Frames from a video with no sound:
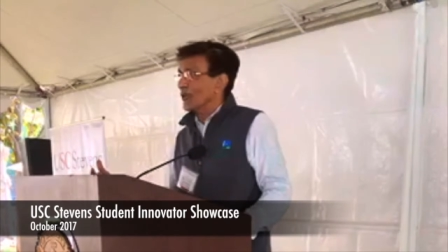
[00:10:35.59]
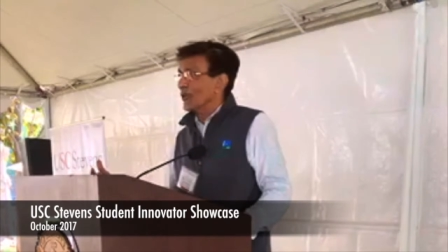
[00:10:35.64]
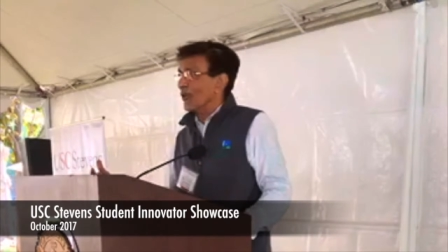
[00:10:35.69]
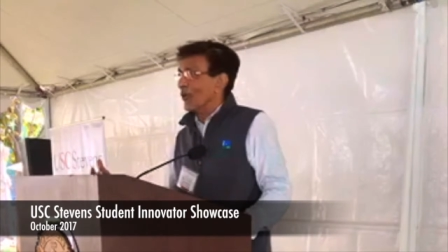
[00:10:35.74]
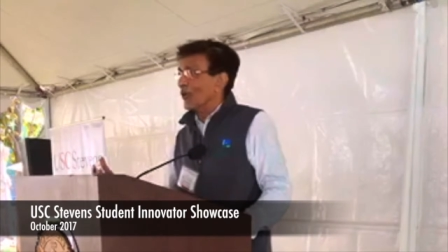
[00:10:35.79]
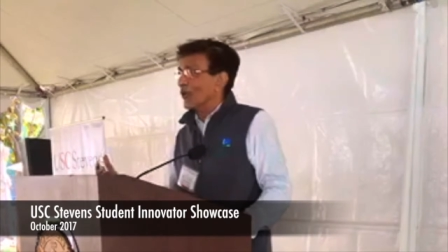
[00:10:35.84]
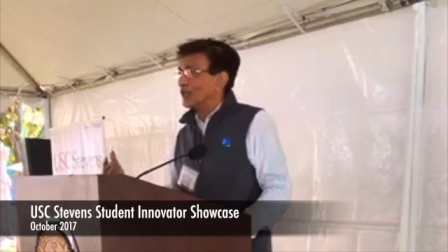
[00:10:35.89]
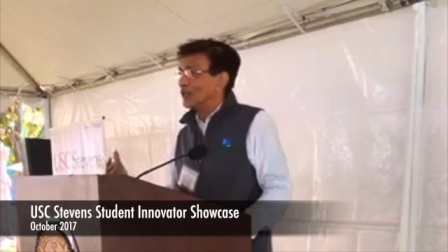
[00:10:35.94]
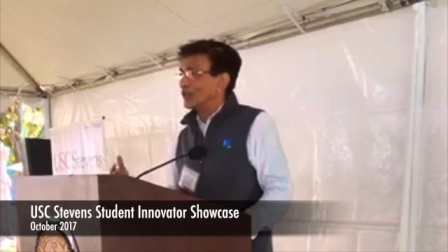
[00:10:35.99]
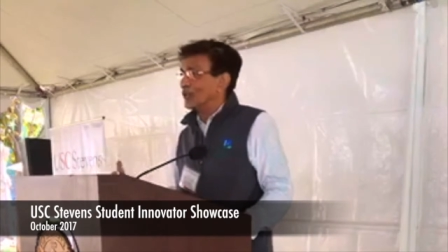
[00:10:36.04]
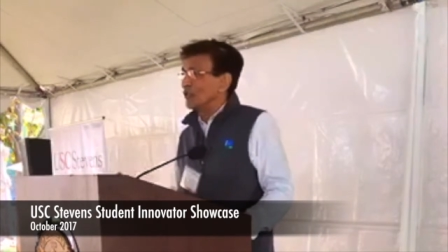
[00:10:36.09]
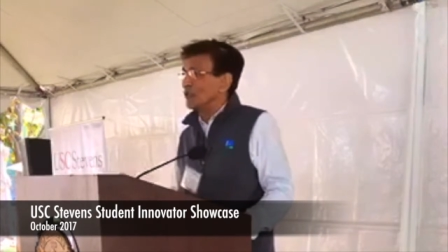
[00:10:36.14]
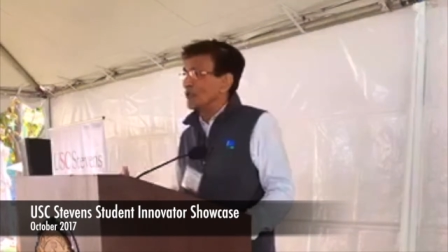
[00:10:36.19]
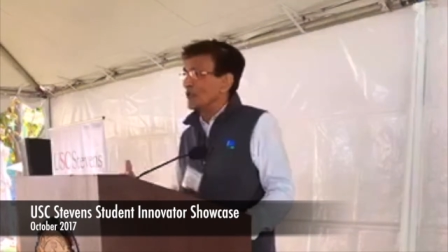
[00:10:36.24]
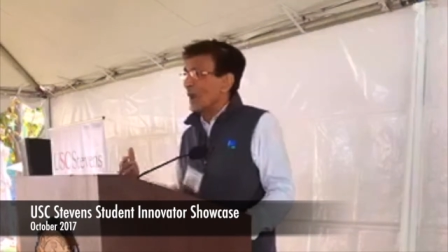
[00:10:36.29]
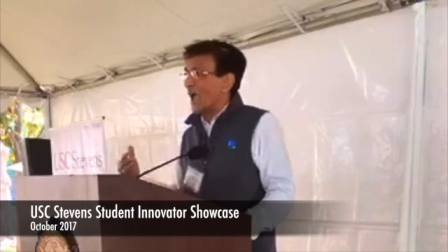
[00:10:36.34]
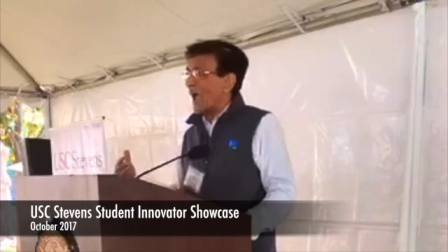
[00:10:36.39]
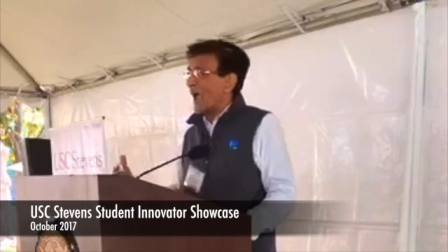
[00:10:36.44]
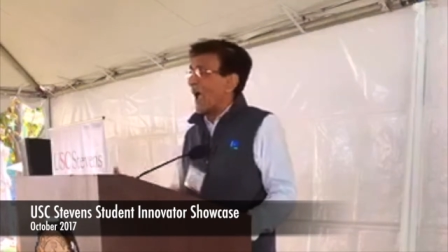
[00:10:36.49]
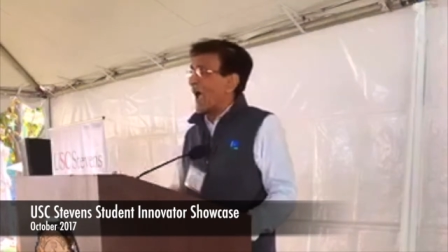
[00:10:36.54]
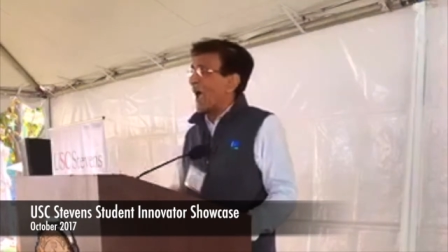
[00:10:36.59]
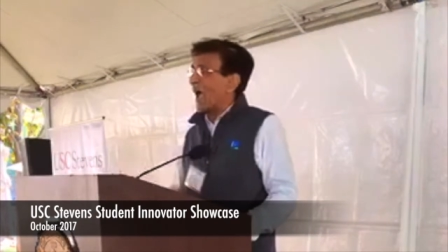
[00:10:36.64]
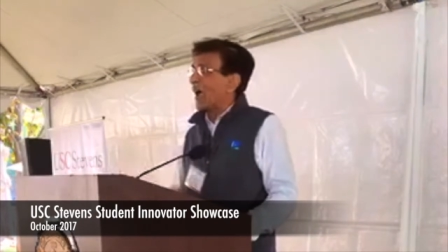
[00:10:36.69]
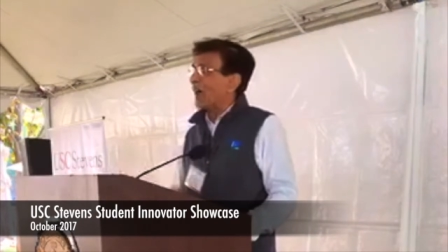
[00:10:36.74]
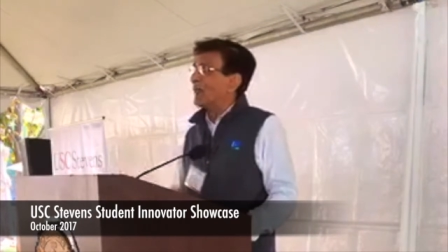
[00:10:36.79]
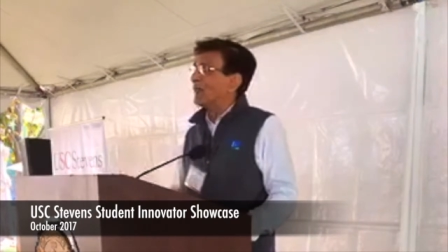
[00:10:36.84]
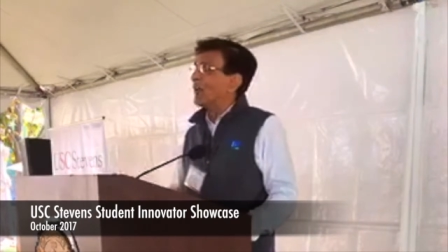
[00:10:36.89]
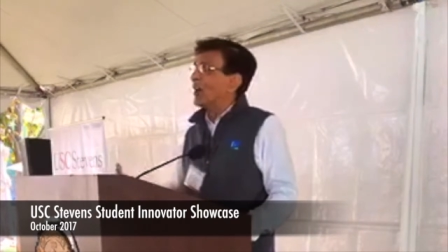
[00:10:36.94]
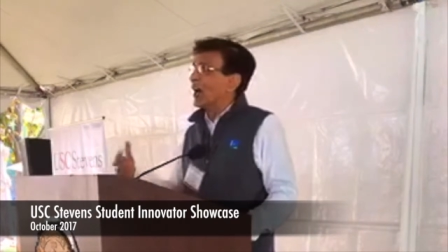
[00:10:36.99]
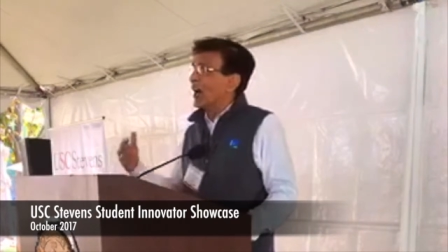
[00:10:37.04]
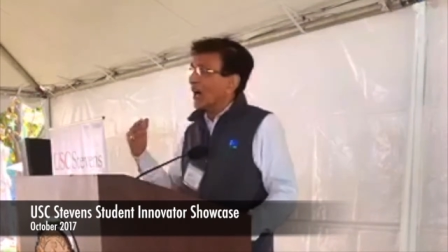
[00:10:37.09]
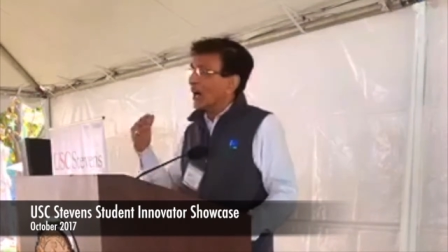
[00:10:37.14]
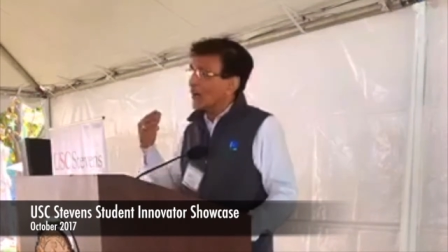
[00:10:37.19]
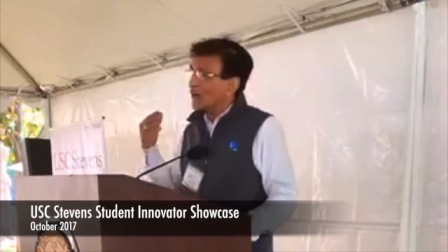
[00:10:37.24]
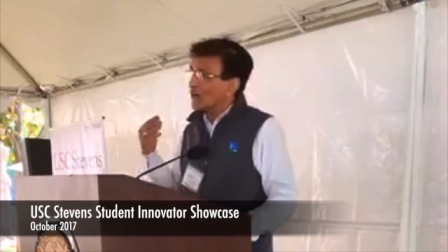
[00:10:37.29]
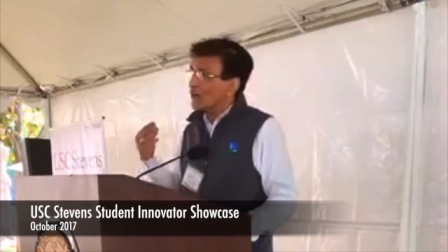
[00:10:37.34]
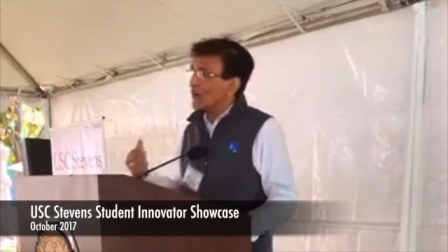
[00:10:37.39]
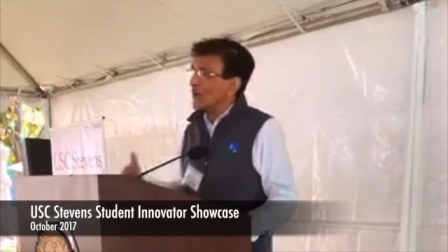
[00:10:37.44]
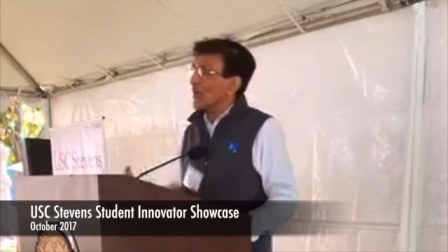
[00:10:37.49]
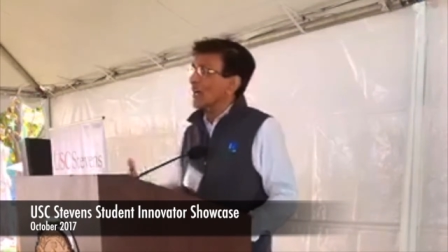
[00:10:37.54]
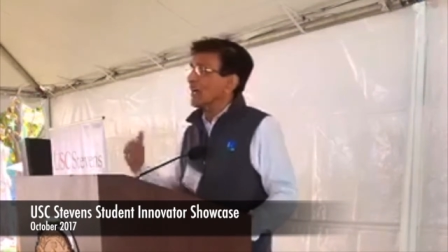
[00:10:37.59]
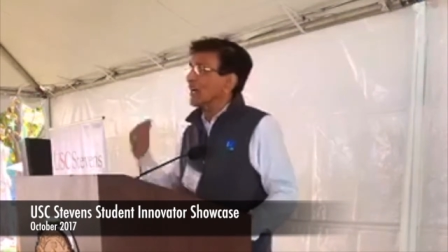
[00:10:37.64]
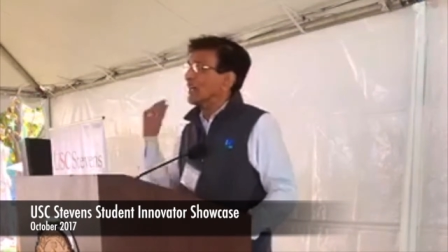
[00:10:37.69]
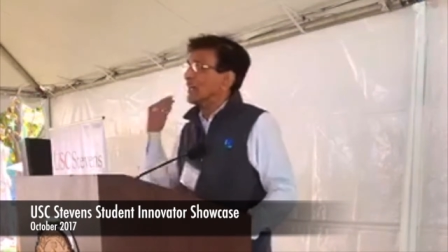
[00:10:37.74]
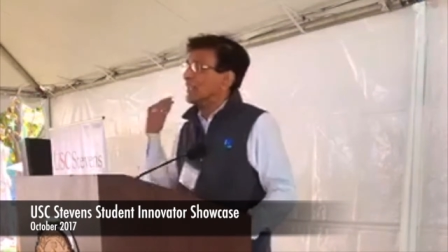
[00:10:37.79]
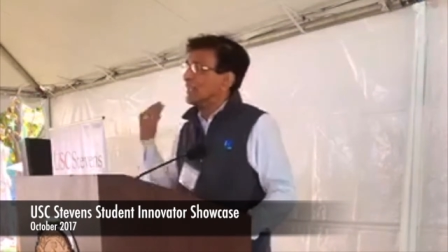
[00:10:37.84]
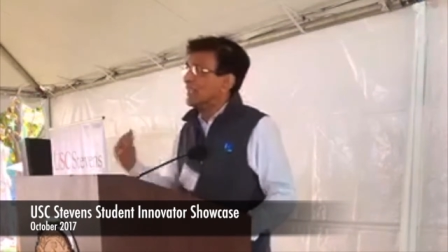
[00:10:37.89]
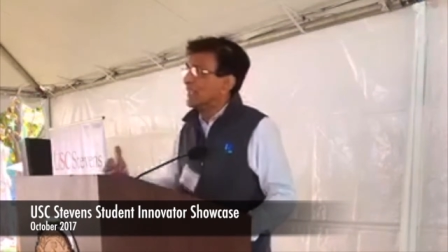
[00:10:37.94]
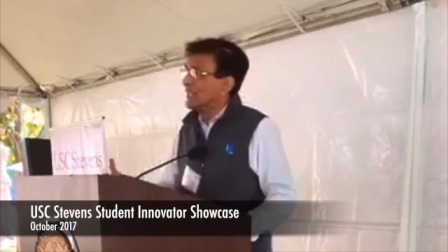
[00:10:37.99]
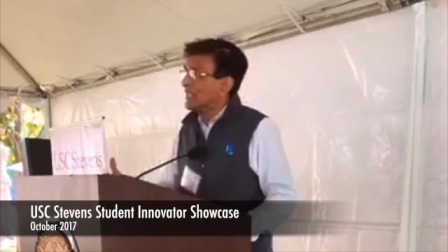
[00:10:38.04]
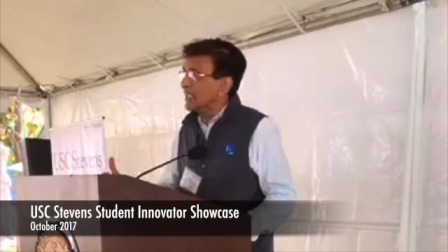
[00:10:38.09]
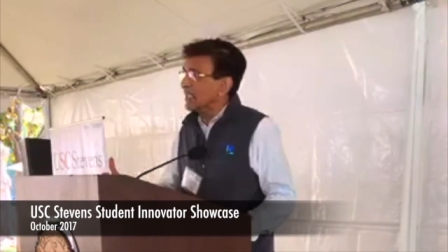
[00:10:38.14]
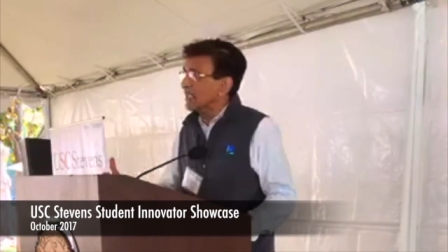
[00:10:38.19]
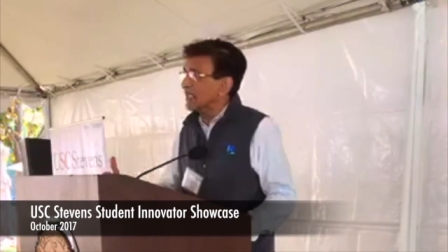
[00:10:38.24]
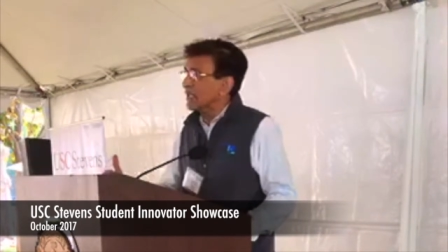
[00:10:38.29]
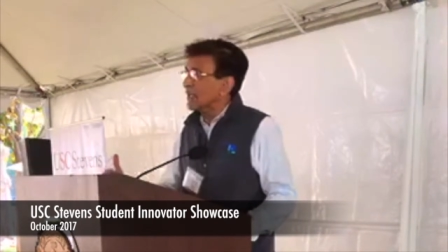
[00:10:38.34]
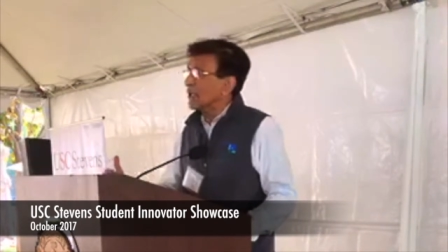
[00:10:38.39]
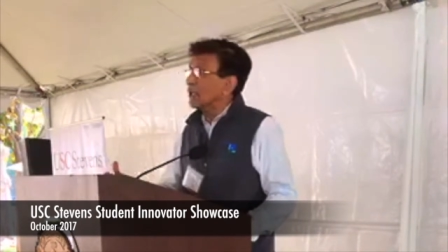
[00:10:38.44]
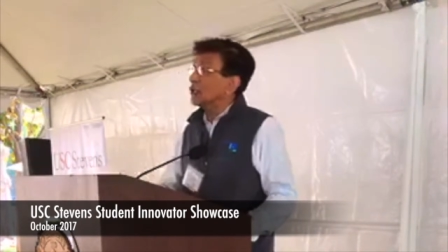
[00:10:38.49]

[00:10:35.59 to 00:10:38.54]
Or do you have a real need,